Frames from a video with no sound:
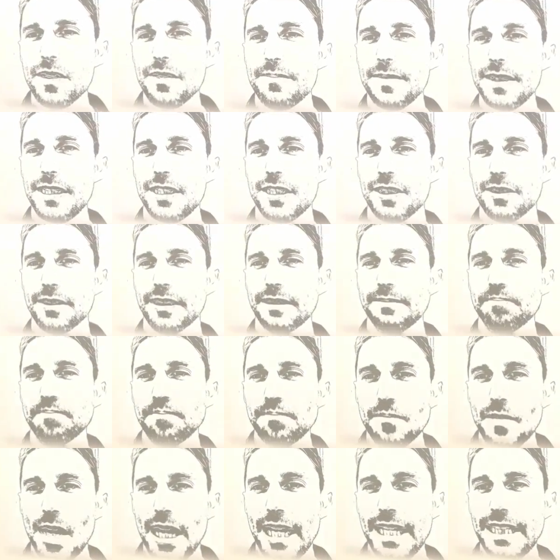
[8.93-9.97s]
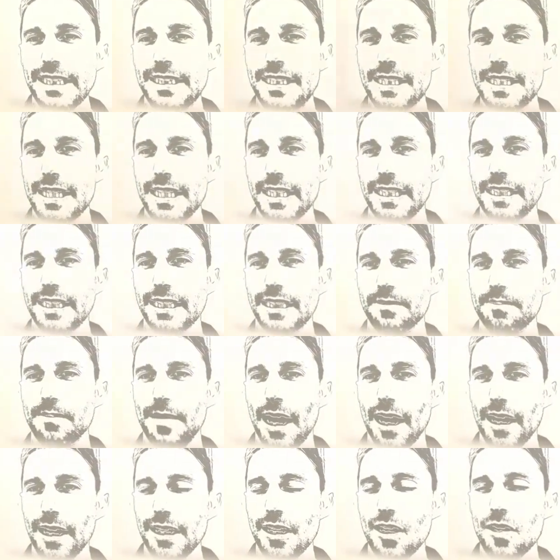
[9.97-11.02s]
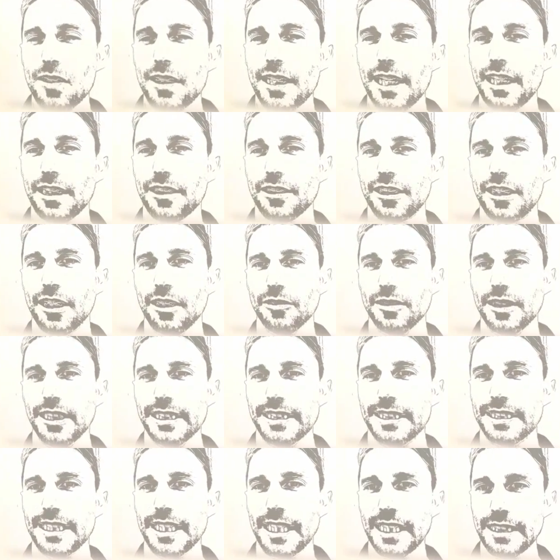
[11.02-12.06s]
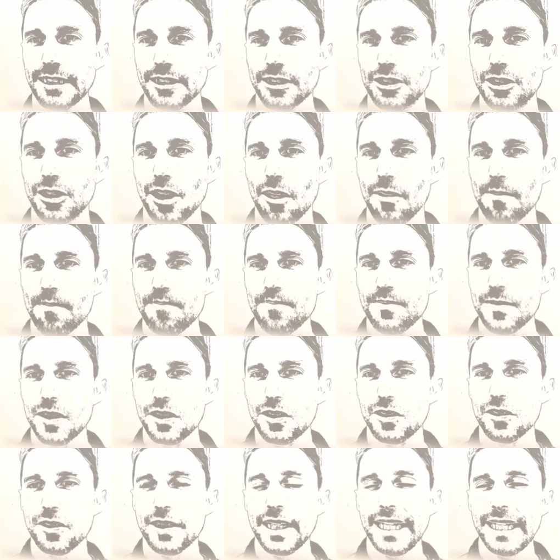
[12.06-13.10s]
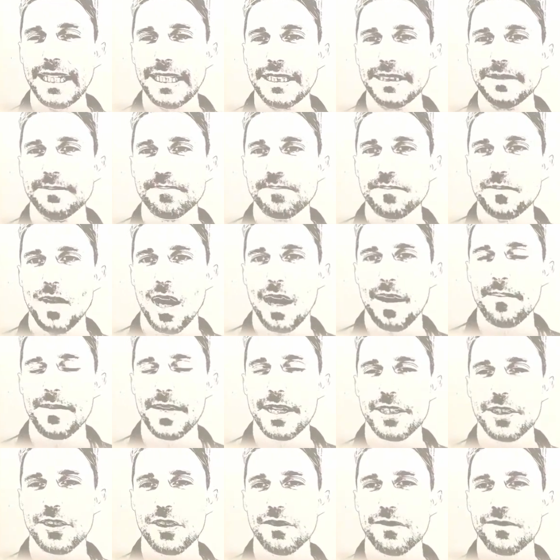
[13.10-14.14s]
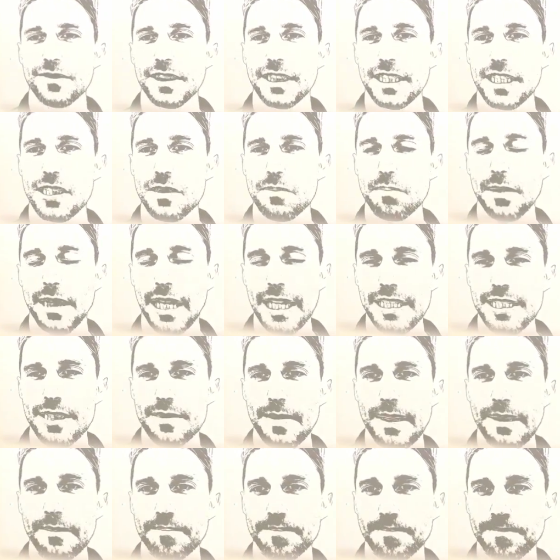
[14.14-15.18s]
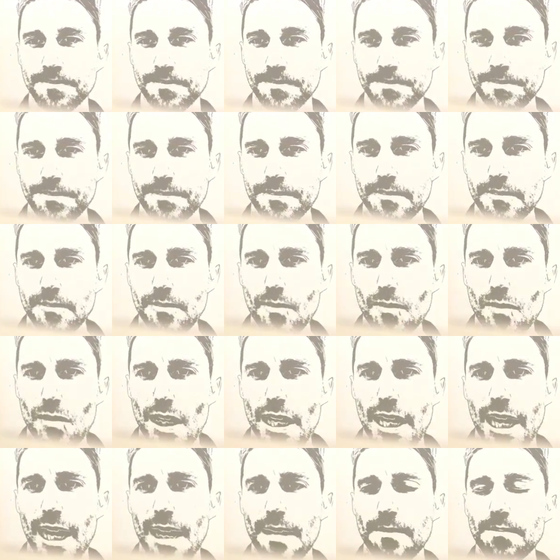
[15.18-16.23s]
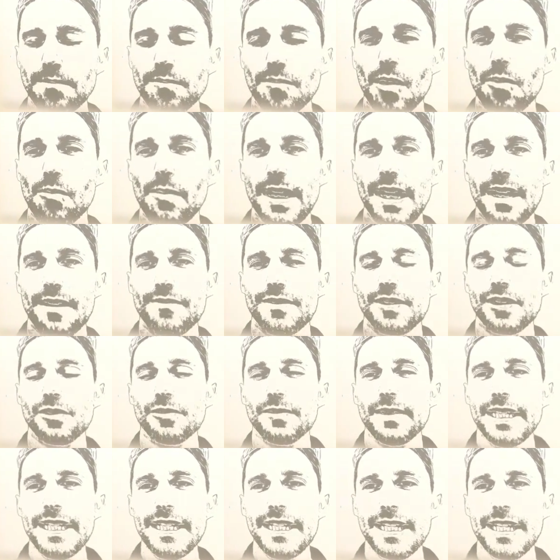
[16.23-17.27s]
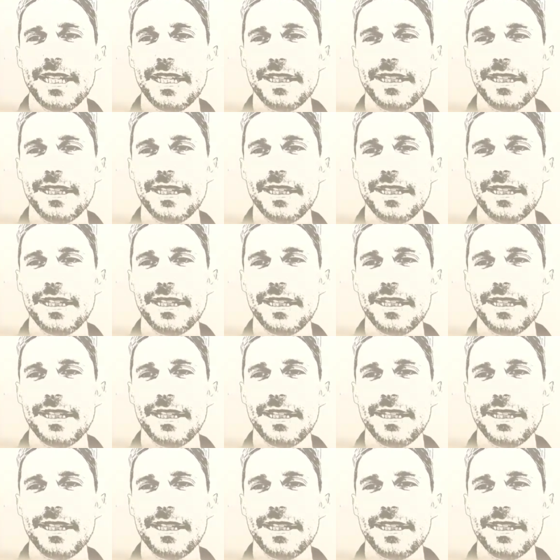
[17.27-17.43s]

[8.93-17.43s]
to be doing is thinking about, and I'll color code these things. So green, I'm going to do for displacement. But we have three key